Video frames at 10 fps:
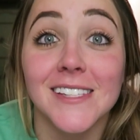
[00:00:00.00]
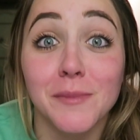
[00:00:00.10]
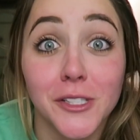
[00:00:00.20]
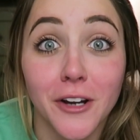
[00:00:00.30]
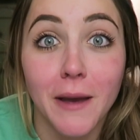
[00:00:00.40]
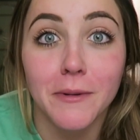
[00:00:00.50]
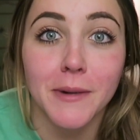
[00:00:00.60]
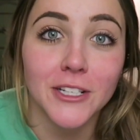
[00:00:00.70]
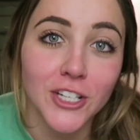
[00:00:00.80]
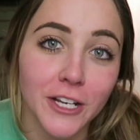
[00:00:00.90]
Subscribe to
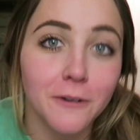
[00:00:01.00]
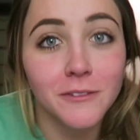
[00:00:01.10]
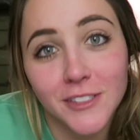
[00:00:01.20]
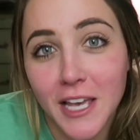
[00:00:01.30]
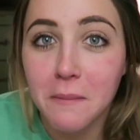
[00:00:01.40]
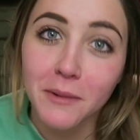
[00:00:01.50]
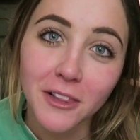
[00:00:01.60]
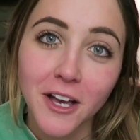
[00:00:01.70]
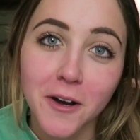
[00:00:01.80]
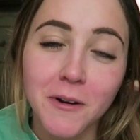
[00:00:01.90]
my channel down
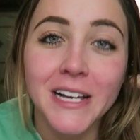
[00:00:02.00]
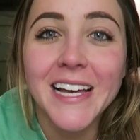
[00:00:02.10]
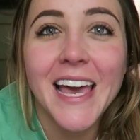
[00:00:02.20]
below.